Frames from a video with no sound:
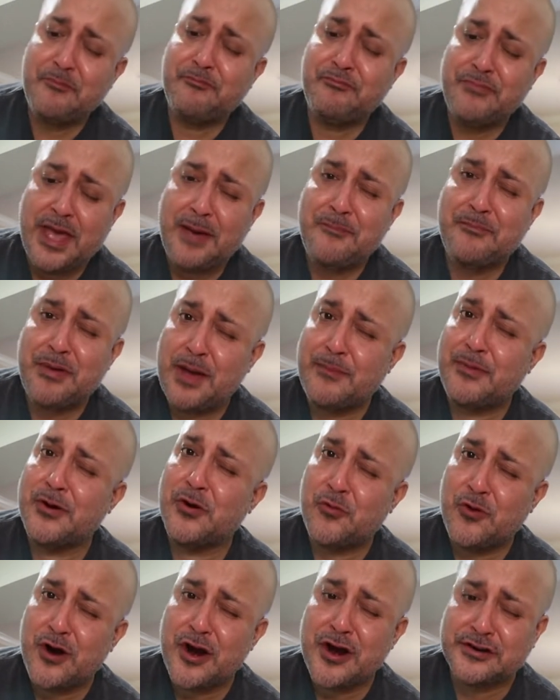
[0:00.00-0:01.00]
That pepper
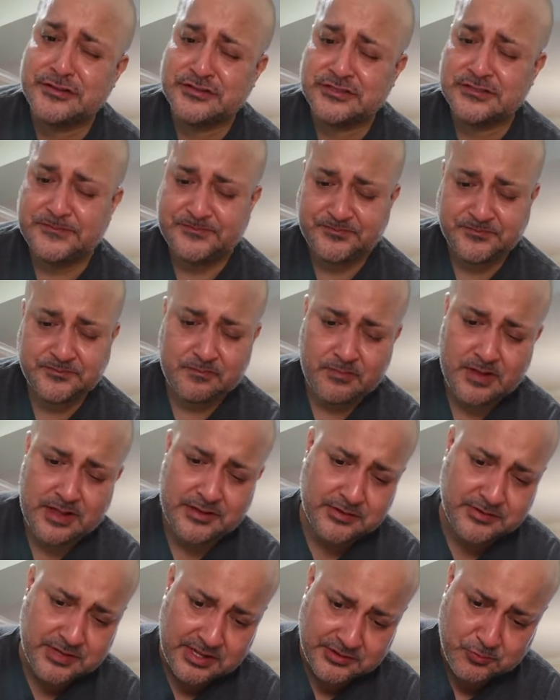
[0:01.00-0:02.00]
works.
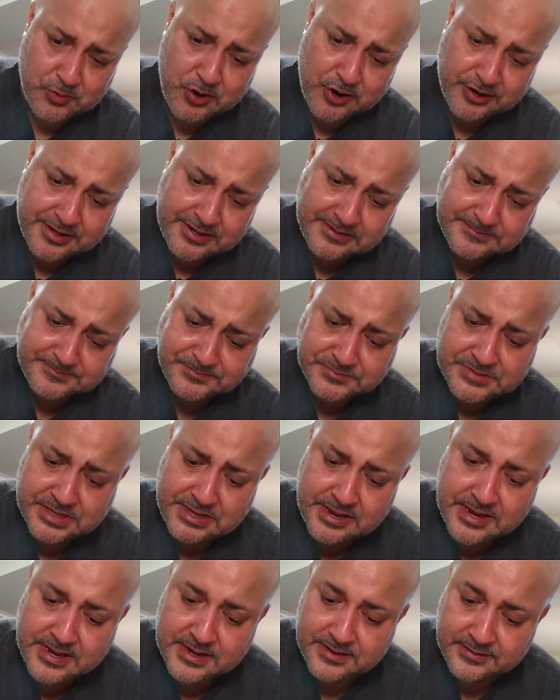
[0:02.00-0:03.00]
It's working.
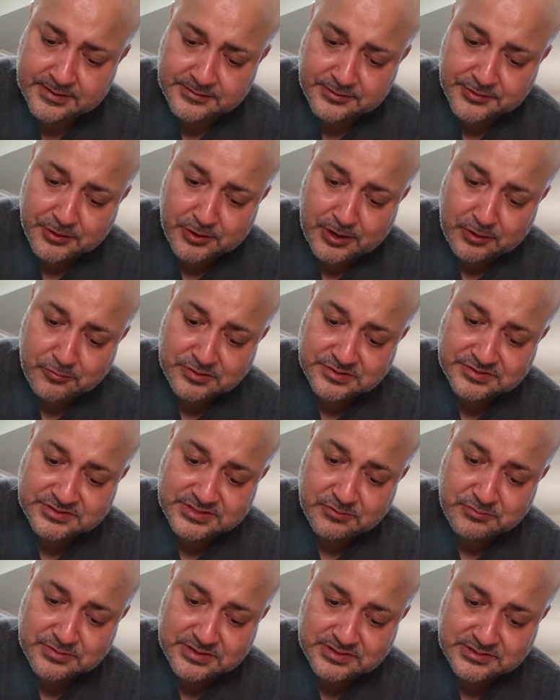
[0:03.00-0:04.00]
Though I will say we